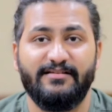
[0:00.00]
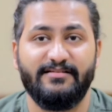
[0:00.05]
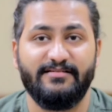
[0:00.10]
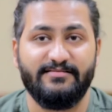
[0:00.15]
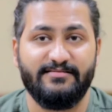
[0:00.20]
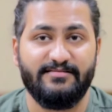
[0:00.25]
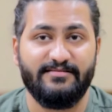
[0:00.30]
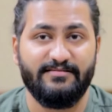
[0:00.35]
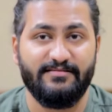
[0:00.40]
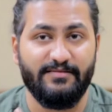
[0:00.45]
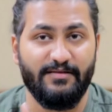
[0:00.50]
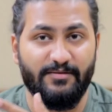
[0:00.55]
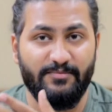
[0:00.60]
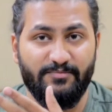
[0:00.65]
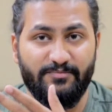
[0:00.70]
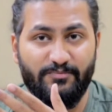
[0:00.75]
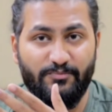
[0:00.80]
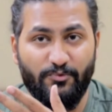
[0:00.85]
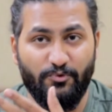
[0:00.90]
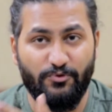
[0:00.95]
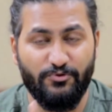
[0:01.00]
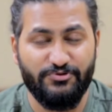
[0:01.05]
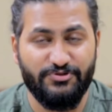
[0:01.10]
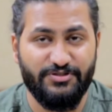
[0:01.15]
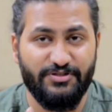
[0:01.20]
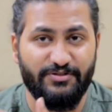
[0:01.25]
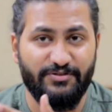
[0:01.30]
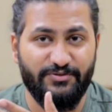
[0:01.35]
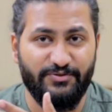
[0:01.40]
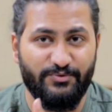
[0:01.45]
is the
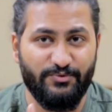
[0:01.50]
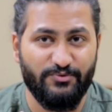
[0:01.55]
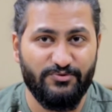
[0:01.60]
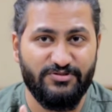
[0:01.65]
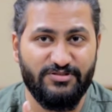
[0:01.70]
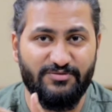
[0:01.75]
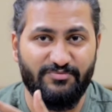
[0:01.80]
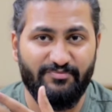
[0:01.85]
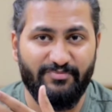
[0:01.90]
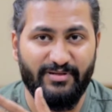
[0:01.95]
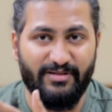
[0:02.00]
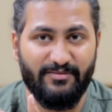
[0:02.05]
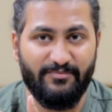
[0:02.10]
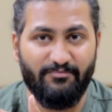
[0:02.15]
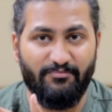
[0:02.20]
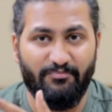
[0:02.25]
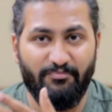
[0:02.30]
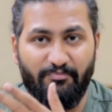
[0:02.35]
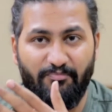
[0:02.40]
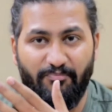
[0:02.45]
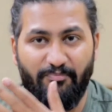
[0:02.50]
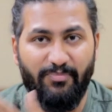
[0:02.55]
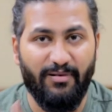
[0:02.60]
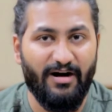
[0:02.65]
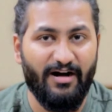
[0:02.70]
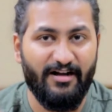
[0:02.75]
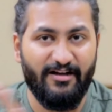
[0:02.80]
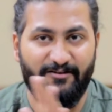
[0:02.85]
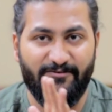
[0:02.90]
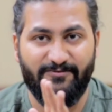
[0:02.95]
most used pen
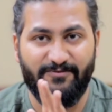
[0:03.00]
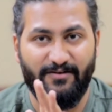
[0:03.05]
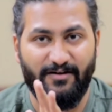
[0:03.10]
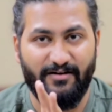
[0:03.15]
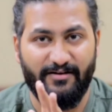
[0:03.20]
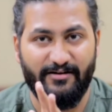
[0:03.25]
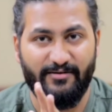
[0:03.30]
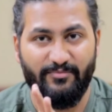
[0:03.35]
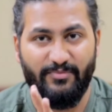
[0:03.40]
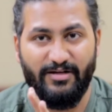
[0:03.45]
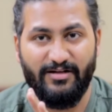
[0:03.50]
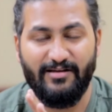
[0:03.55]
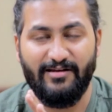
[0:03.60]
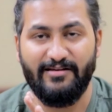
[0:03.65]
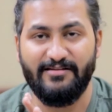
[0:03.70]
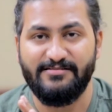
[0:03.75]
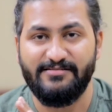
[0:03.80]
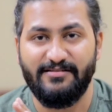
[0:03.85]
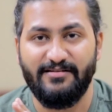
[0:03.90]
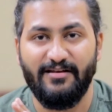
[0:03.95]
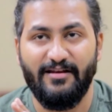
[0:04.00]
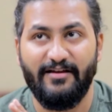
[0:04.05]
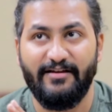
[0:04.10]
by far in my collection.